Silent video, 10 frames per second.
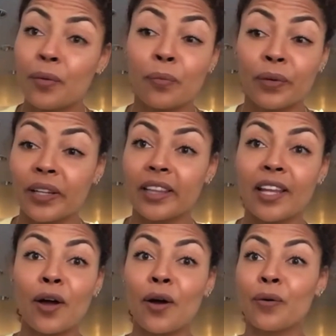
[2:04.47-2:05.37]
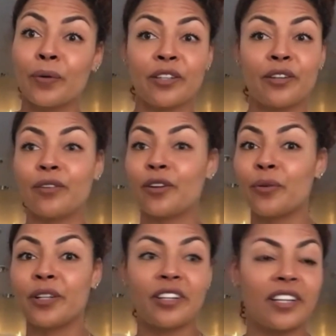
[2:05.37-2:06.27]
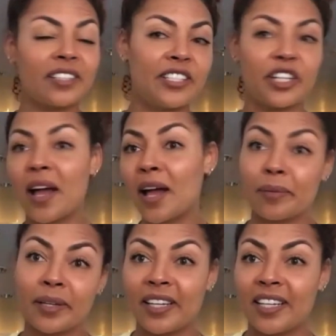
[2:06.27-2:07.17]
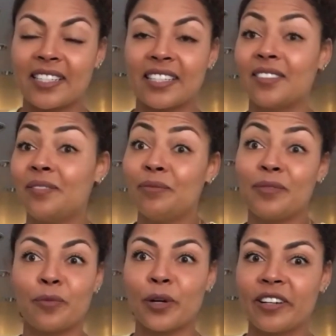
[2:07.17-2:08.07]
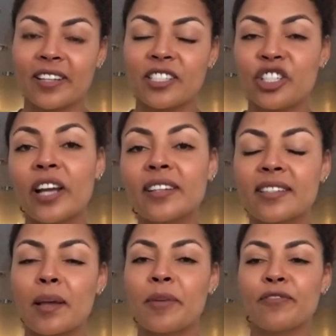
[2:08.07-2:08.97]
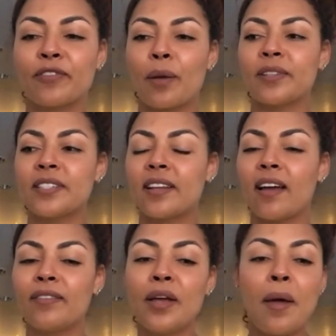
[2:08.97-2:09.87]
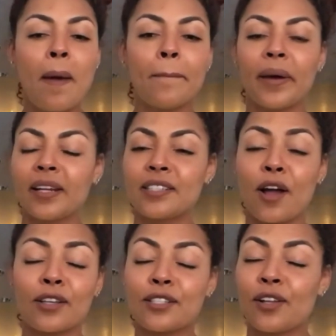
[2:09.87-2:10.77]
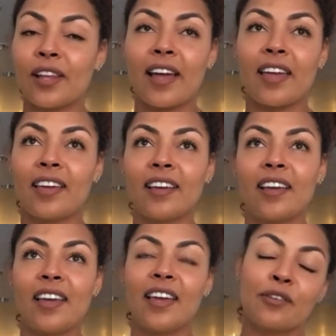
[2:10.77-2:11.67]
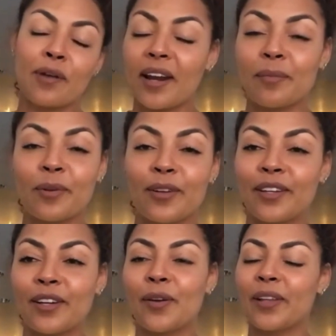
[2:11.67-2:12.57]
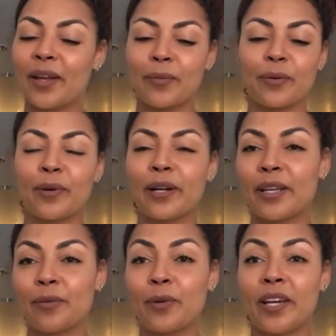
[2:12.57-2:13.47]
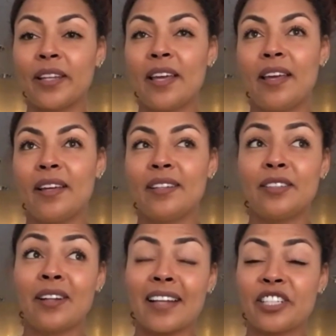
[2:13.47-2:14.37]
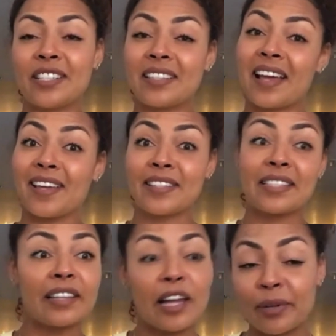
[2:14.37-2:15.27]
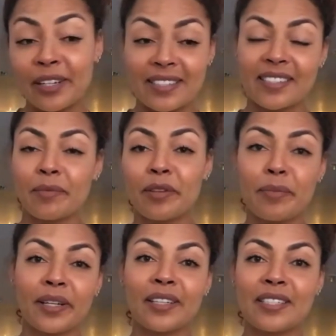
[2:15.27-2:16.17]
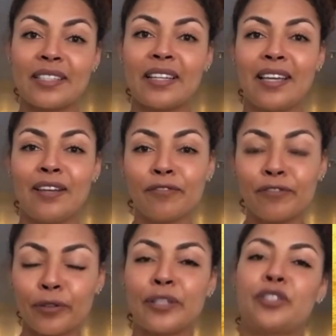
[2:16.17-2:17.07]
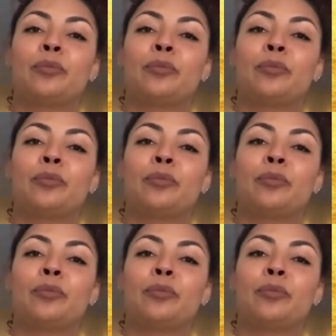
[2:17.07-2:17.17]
really low when you don't know when your next job is and where your next check is coming from and stuff. But it's also like incredible, like we're working with not just like celebrities and some of the biggest influential